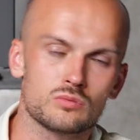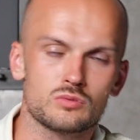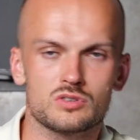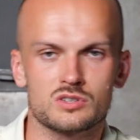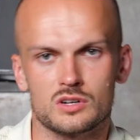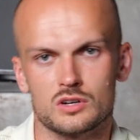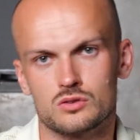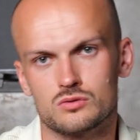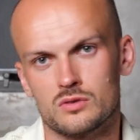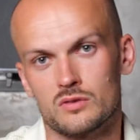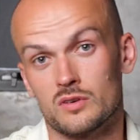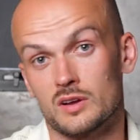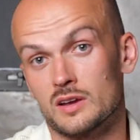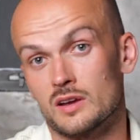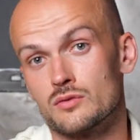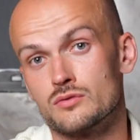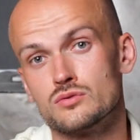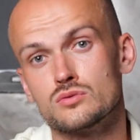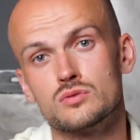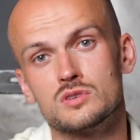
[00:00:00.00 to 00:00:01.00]
We start to have like
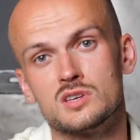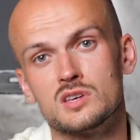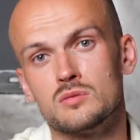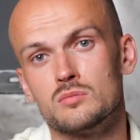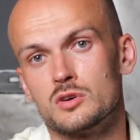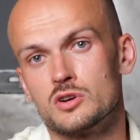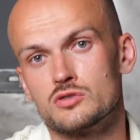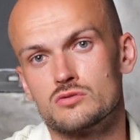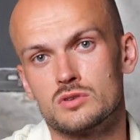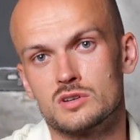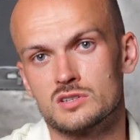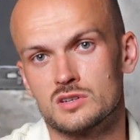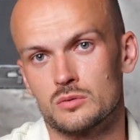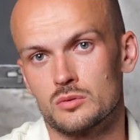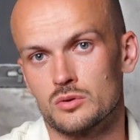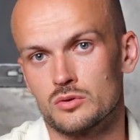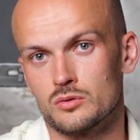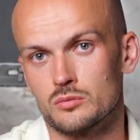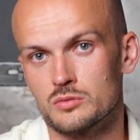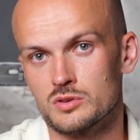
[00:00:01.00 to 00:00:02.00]
a few key metrics
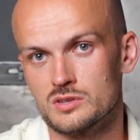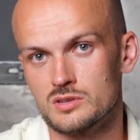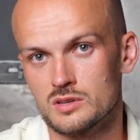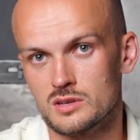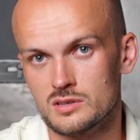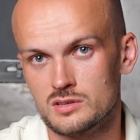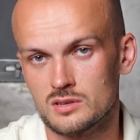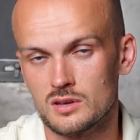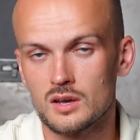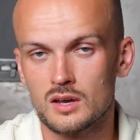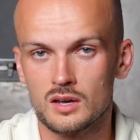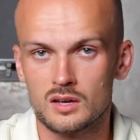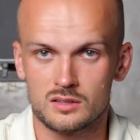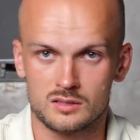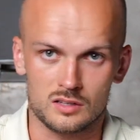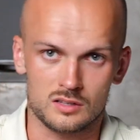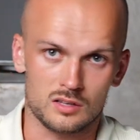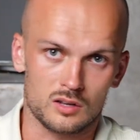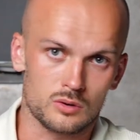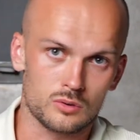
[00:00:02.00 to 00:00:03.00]
around the business
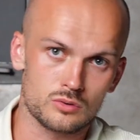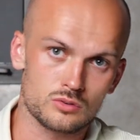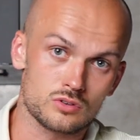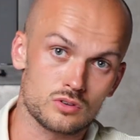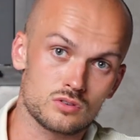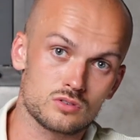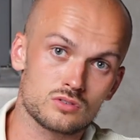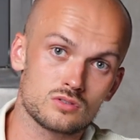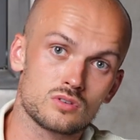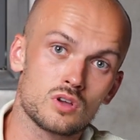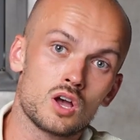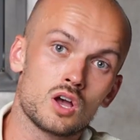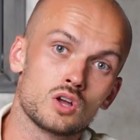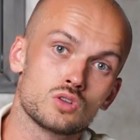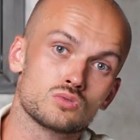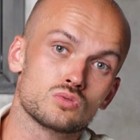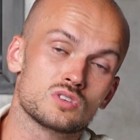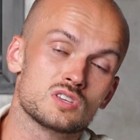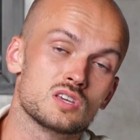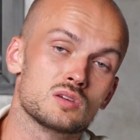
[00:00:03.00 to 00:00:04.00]
that allows us
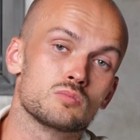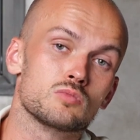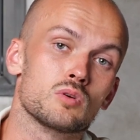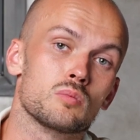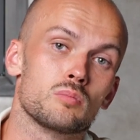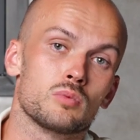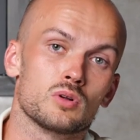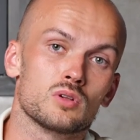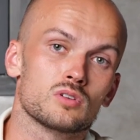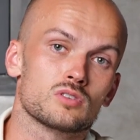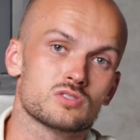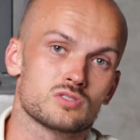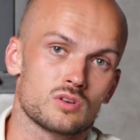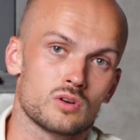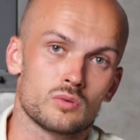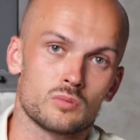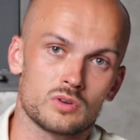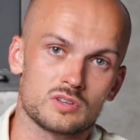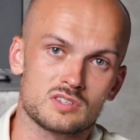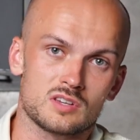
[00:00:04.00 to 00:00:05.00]
to keep the pulse
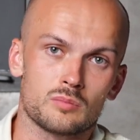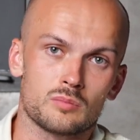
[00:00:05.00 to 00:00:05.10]
on what's